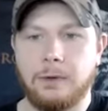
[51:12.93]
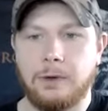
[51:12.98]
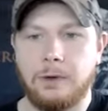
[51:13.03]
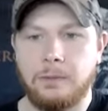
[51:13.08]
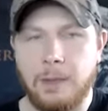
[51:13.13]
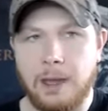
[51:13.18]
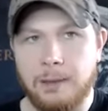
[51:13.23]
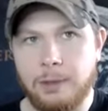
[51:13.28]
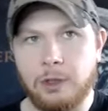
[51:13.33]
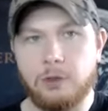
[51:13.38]

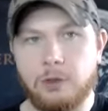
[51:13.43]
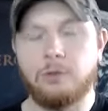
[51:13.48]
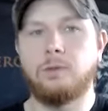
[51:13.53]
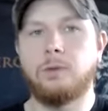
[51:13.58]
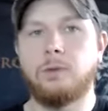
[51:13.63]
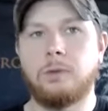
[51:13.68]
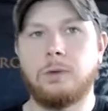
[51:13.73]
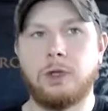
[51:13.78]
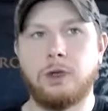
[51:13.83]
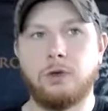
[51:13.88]
maybe you
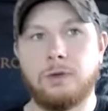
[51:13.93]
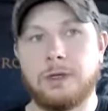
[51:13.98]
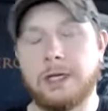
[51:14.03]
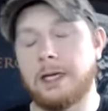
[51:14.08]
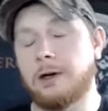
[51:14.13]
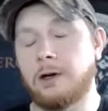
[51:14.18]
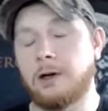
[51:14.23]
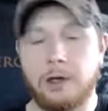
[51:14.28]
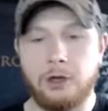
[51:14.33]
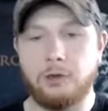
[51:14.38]
you
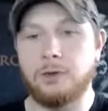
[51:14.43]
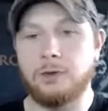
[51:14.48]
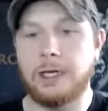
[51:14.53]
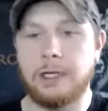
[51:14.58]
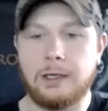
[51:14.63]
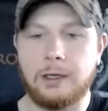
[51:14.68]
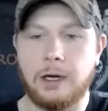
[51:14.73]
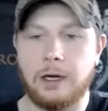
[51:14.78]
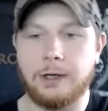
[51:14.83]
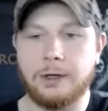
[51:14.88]
did or you
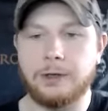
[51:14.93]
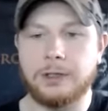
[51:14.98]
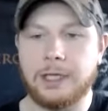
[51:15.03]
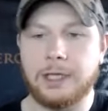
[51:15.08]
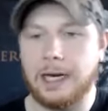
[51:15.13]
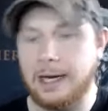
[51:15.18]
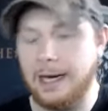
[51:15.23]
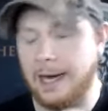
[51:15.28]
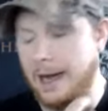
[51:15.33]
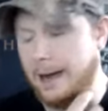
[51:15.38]
didn't
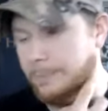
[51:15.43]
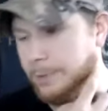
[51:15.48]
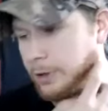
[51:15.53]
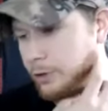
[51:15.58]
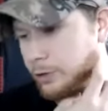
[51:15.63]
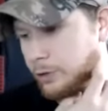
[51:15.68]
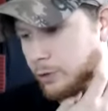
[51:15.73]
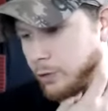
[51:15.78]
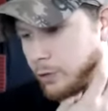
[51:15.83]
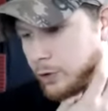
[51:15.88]
understand happened or,